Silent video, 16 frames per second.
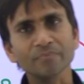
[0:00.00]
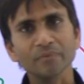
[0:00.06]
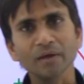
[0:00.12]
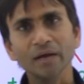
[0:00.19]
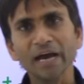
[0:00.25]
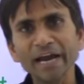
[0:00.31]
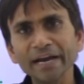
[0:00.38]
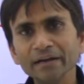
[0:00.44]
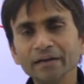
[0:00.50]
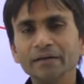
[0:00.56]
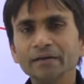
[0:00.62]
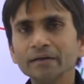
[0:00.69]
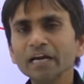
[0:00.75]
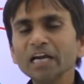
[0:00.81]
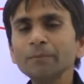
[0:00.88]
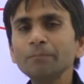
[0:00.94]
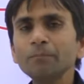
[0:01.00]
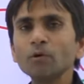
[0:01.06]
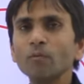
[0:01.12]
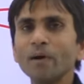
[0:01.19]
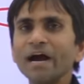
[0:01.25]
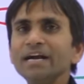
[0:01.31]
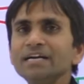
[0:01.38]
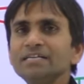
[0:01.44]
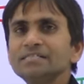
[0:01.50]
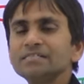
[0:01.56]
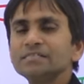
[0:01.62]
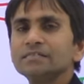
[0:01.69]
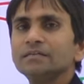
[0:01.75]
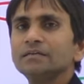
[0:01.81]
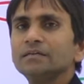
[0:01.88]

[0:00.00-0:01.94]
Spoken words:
and it provides